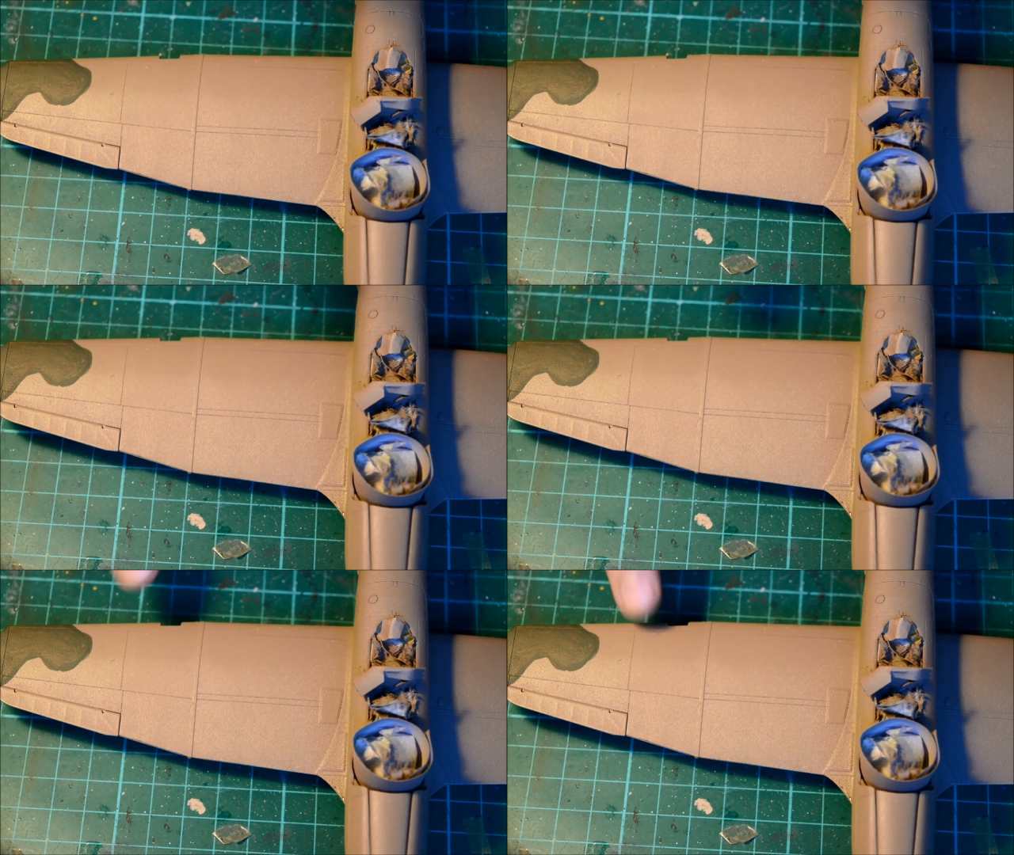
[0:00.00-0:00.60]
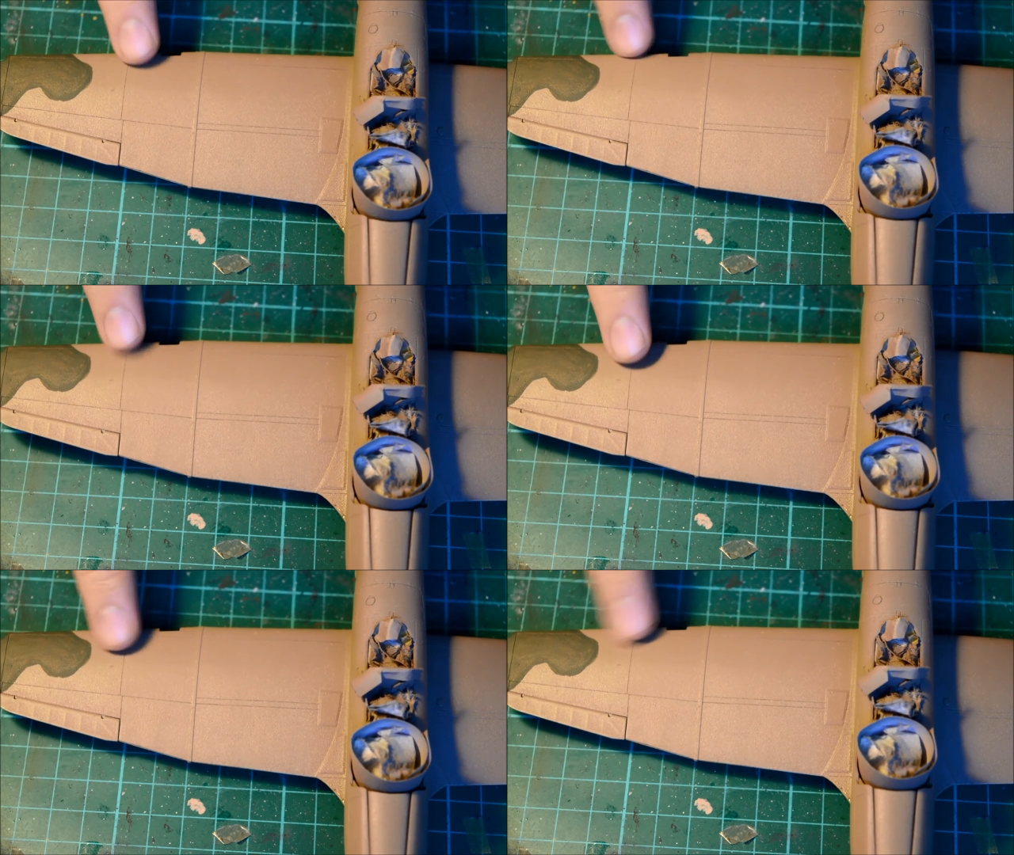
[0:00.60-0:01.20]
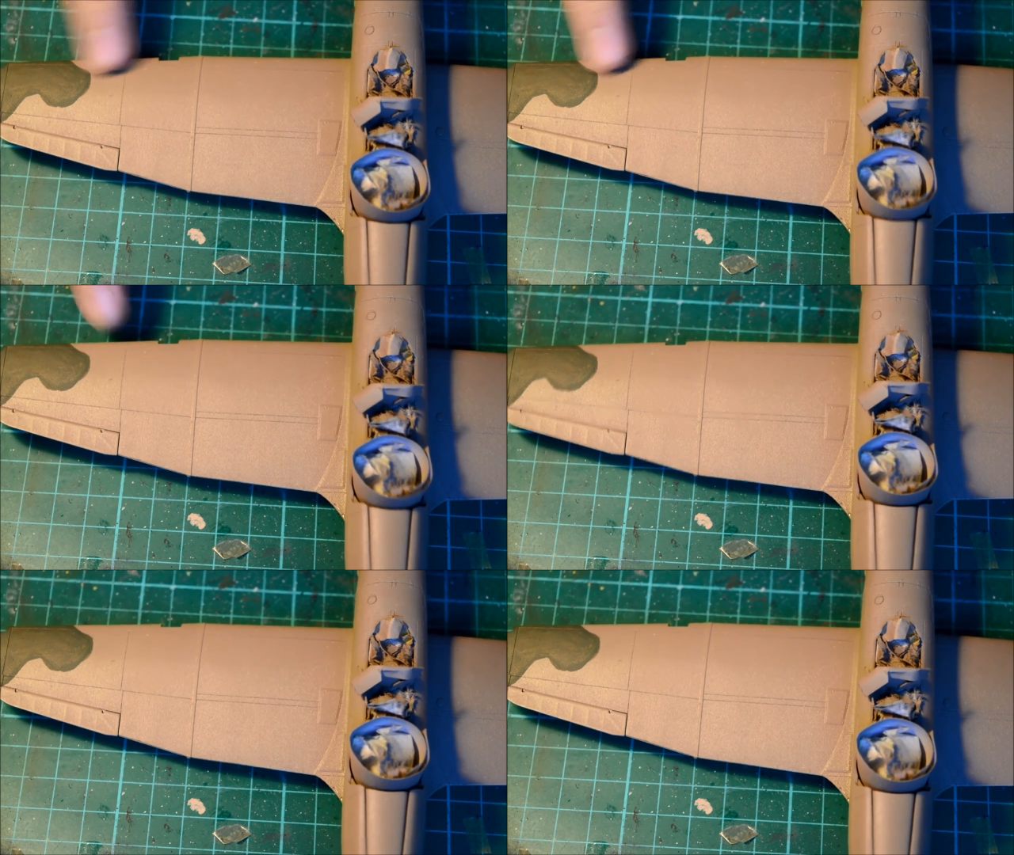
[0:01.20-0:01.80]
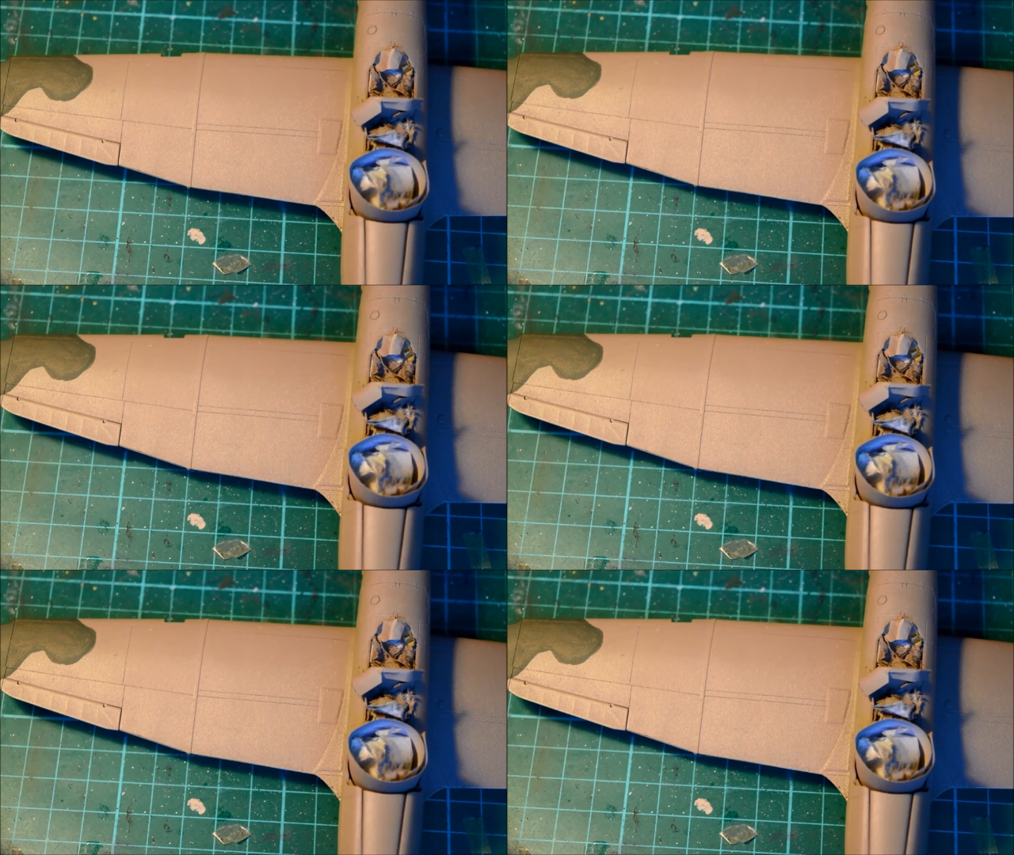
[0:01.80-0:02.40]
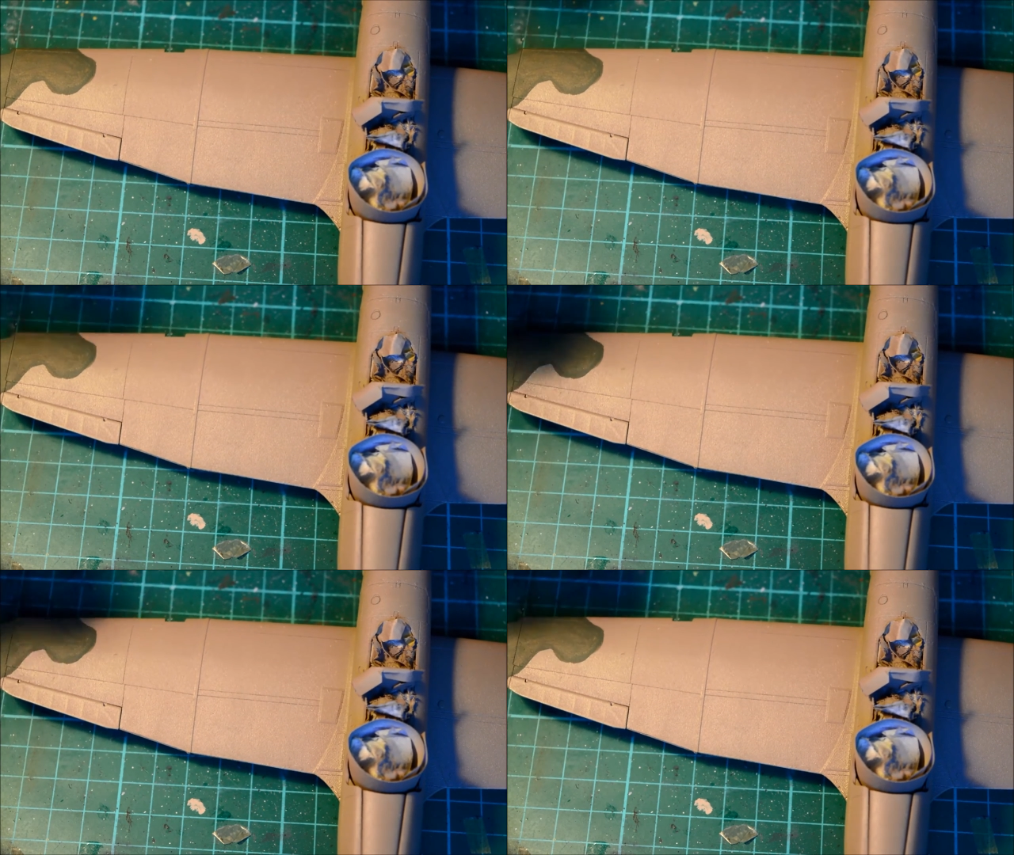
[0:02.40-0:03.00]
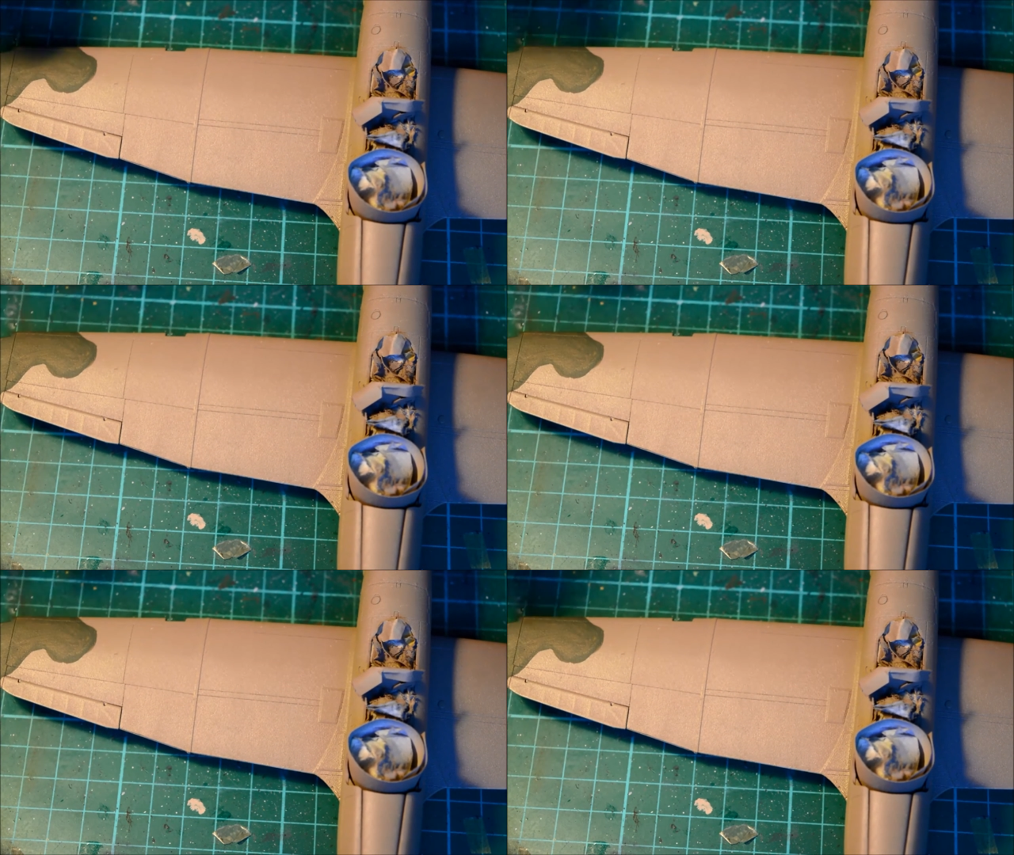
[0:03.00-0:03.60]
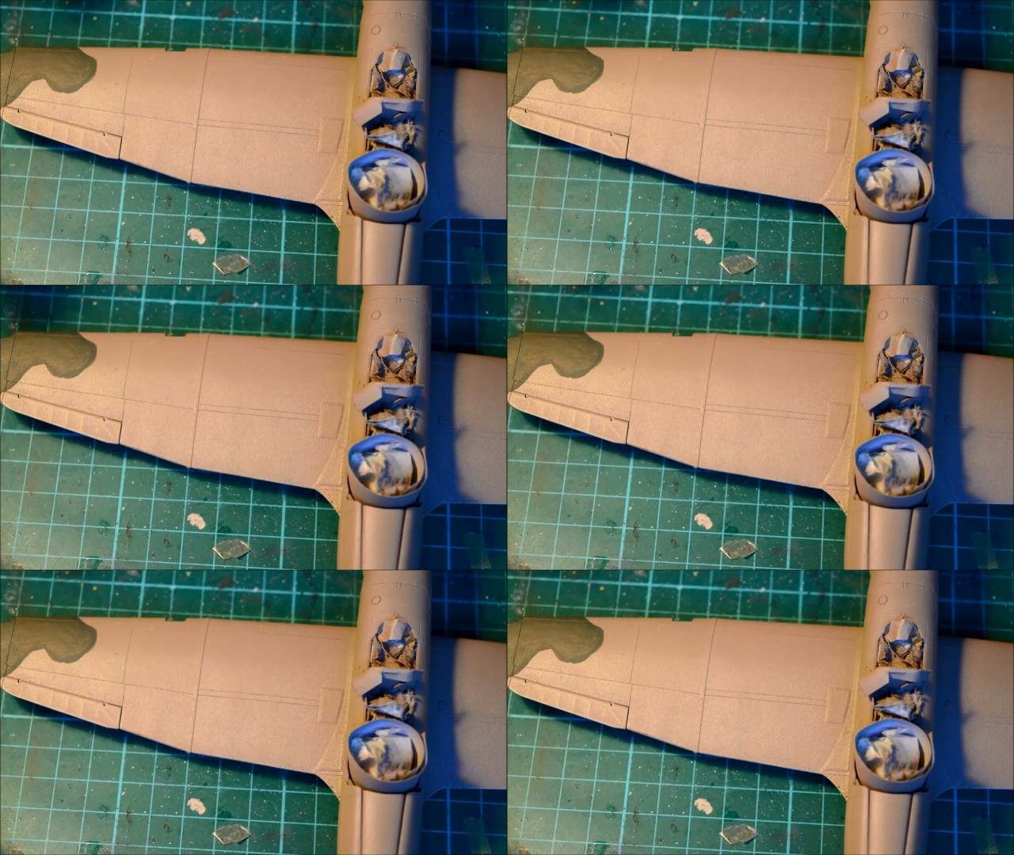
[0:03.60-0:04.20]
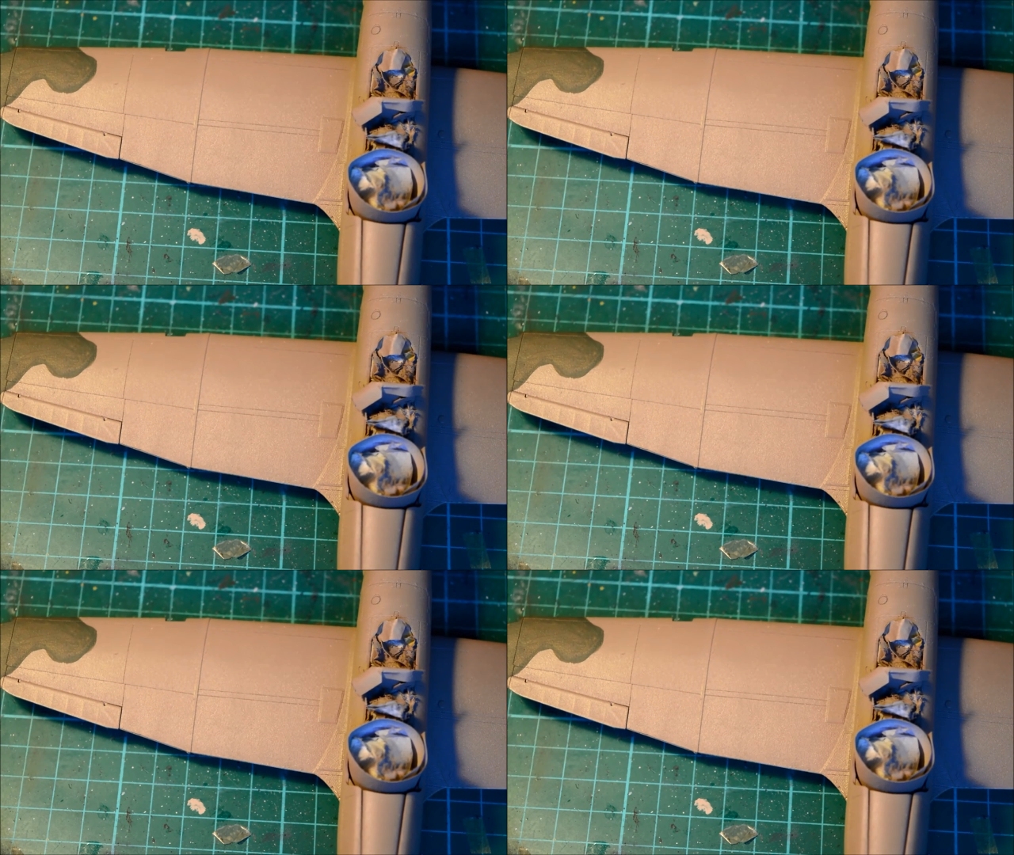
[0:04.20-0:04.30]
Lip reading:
[unreadable: no face in view]